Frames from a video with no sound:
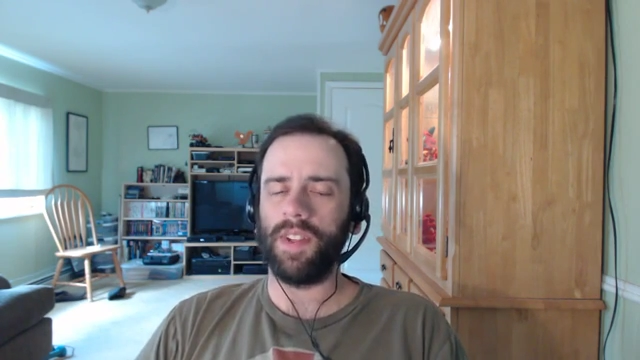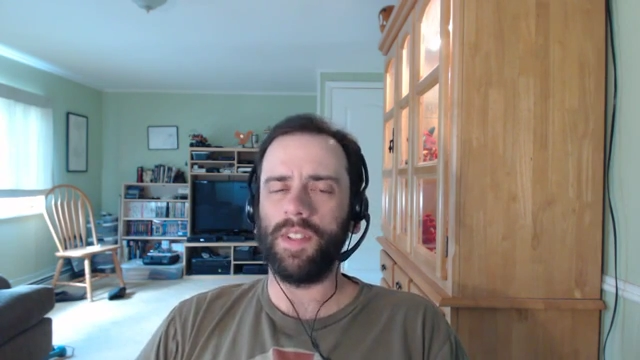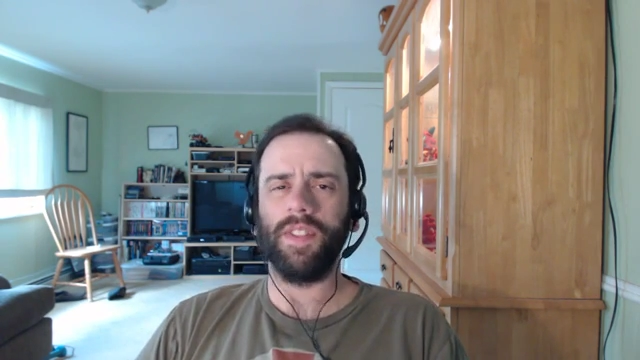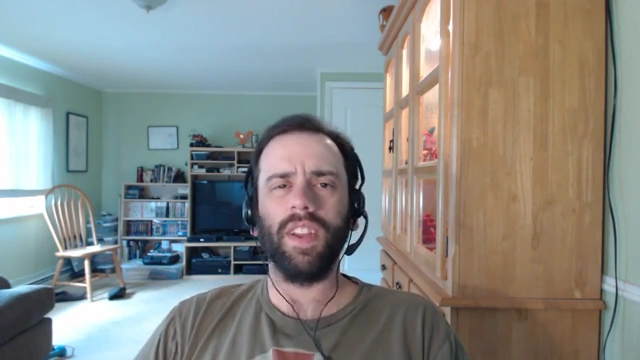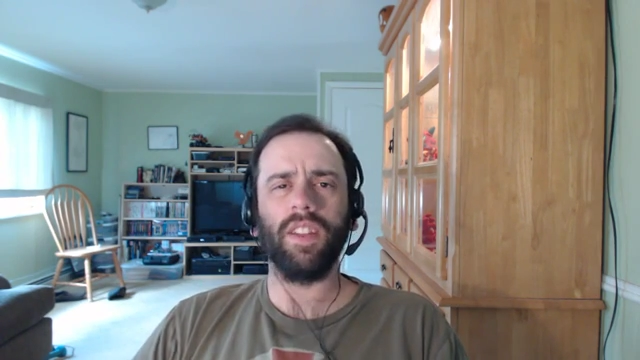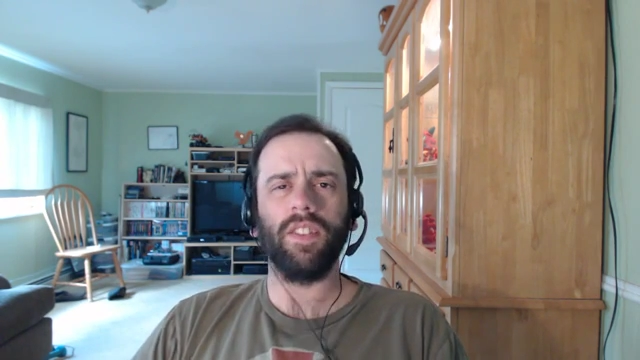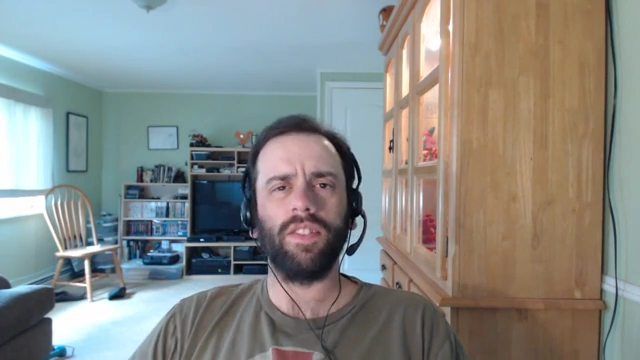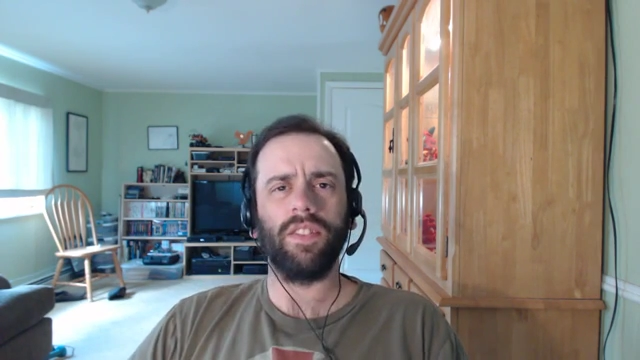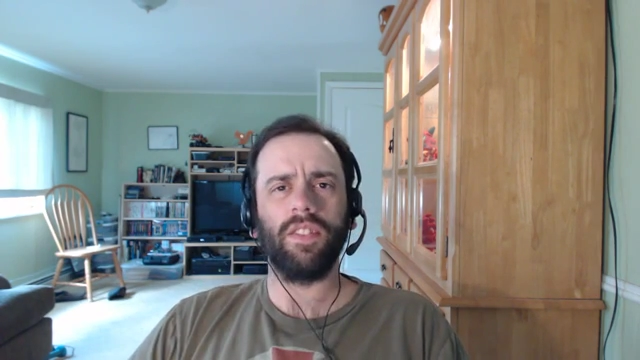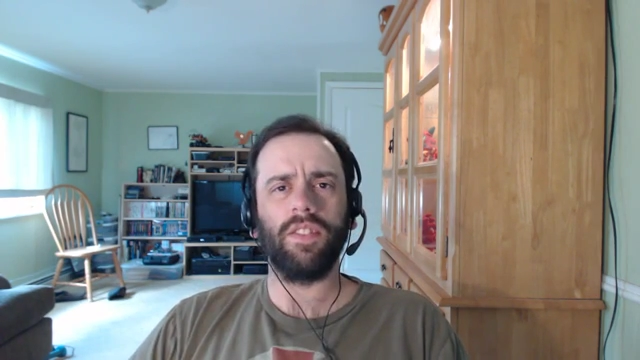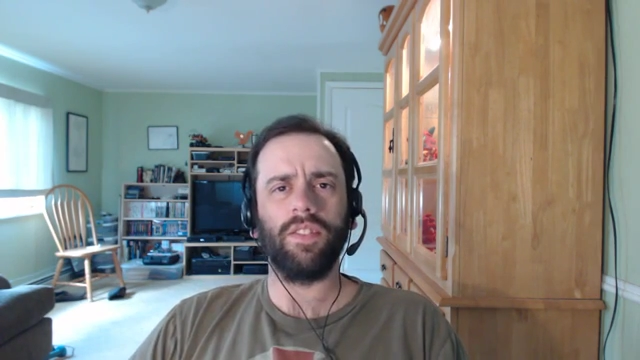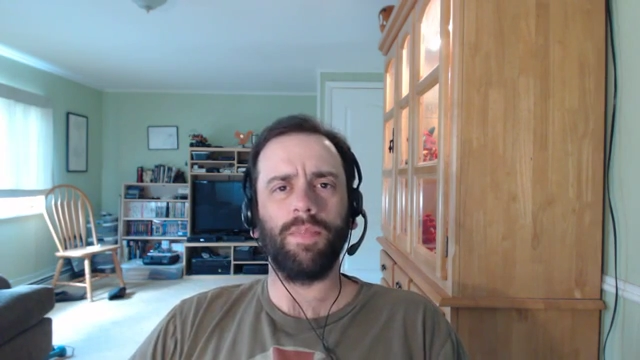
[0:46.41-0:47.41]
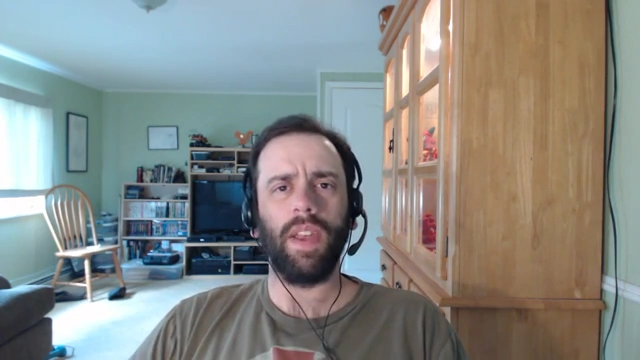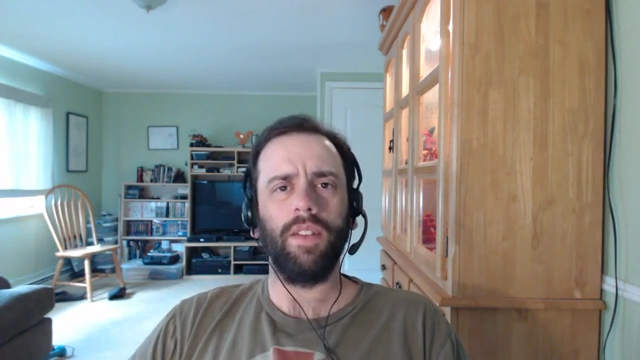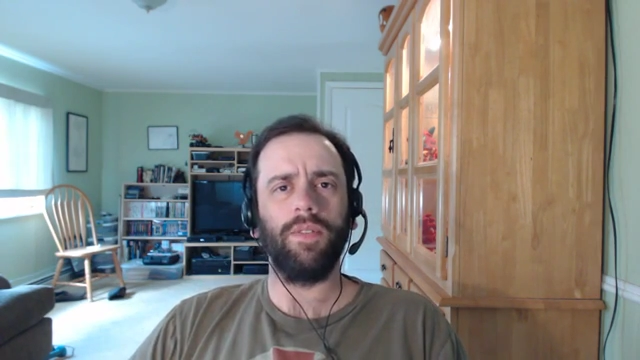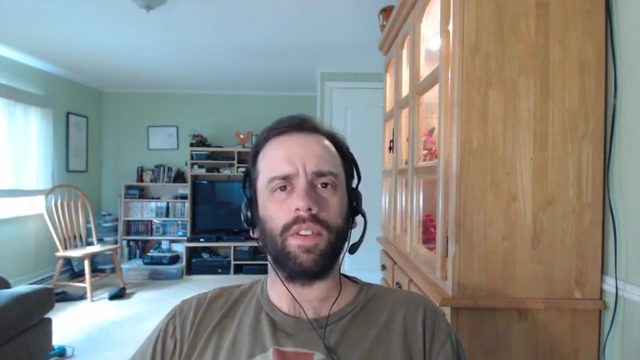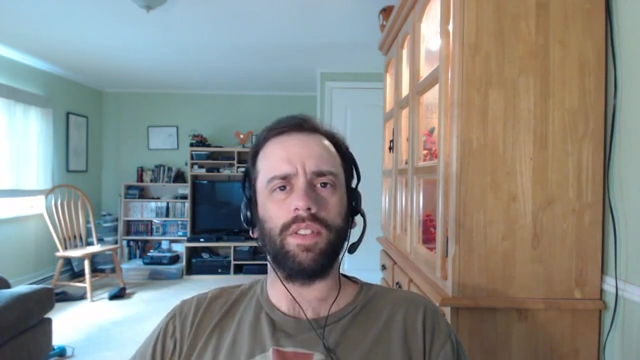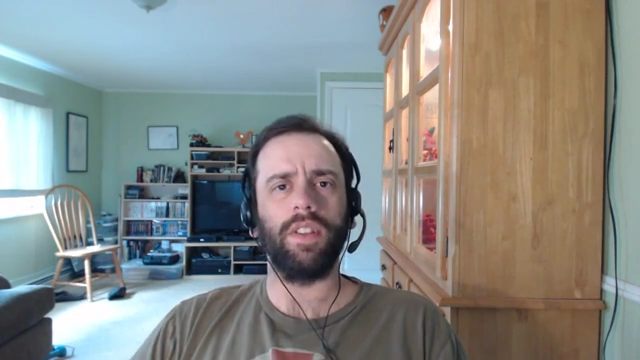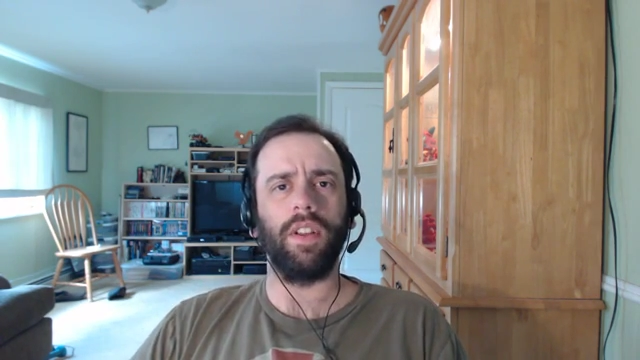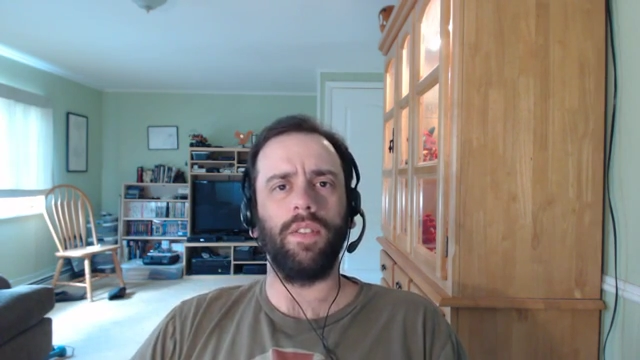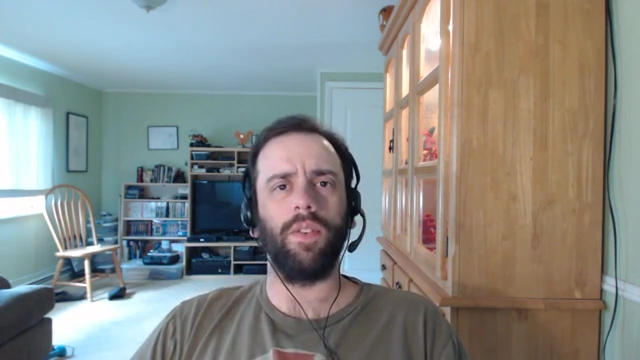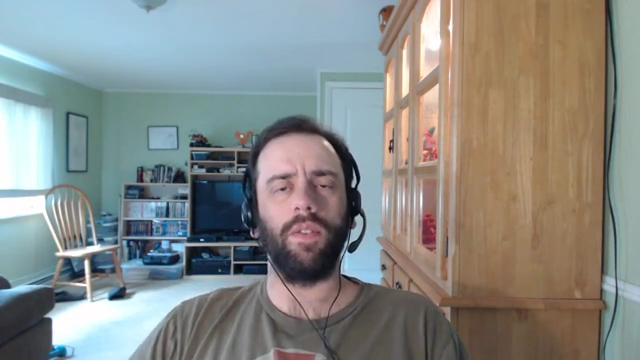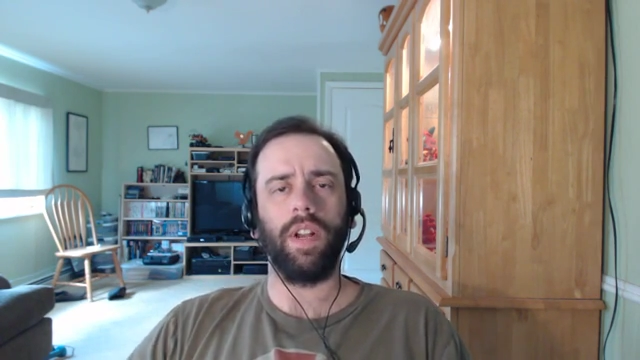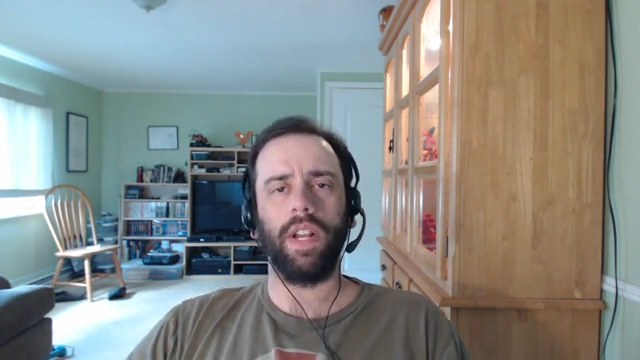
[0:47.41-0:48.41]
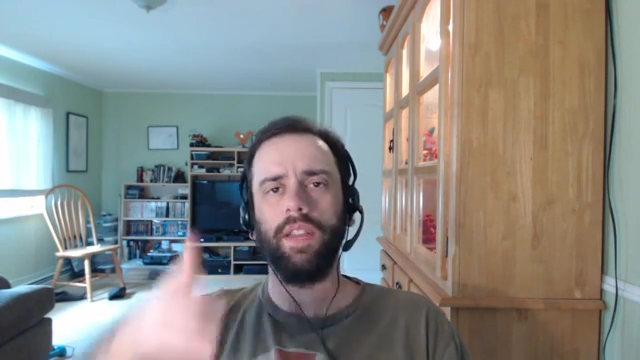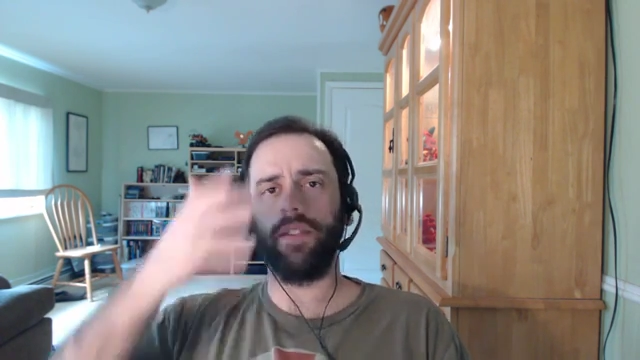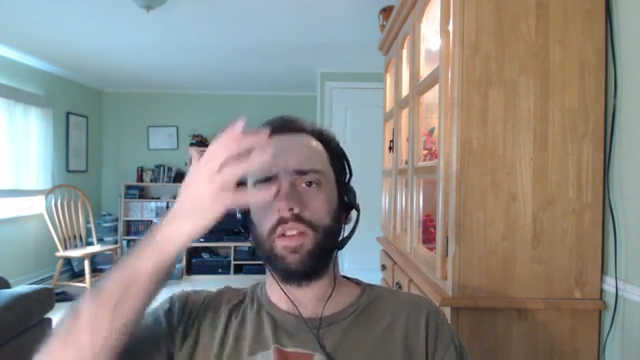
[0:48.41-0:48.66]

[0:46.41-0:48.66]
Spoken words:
I think it's paid for itself already.